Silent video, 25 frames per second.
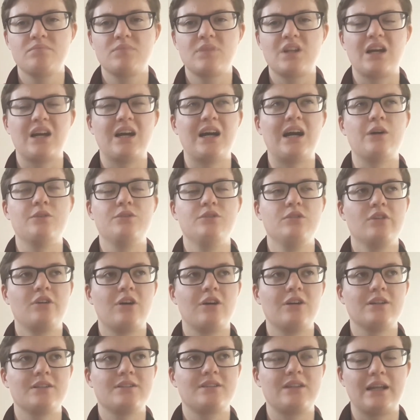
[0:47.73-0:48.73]
how do you
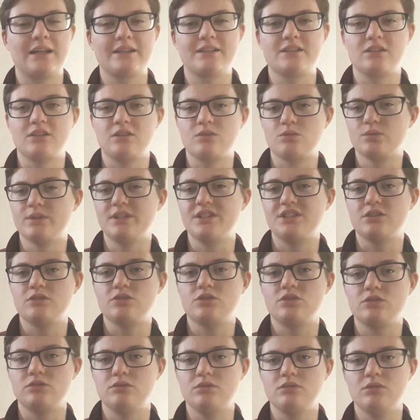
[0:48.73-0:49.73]
call it, like the reason
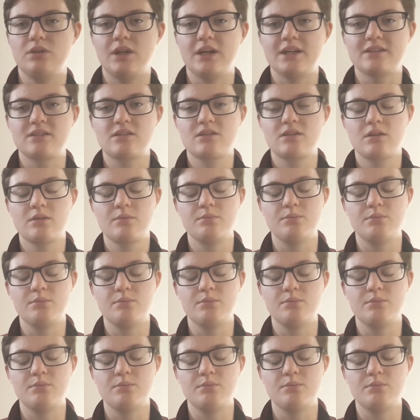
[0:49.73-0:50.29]
to do that.